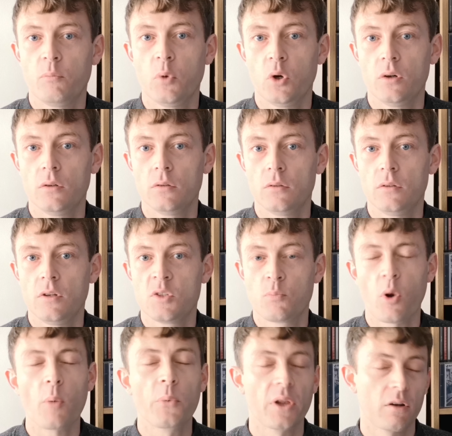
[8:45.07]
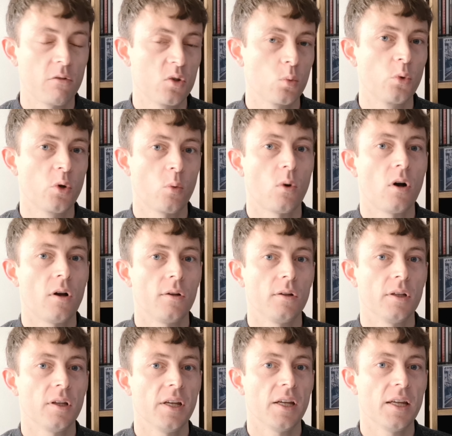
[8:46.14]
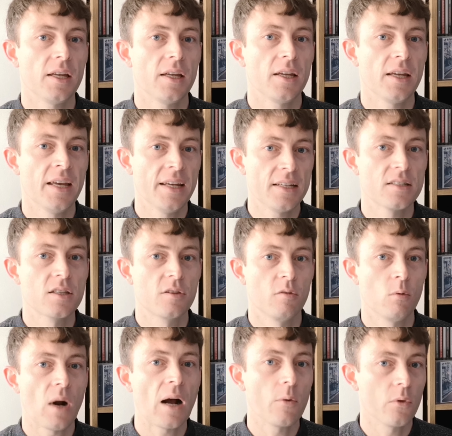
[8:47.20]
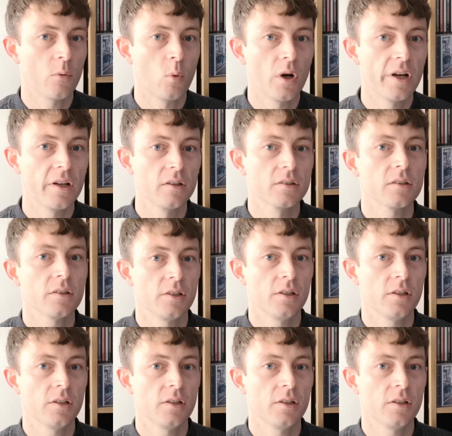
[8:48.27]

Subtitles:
but as popular as Wonderwall is throughout the world,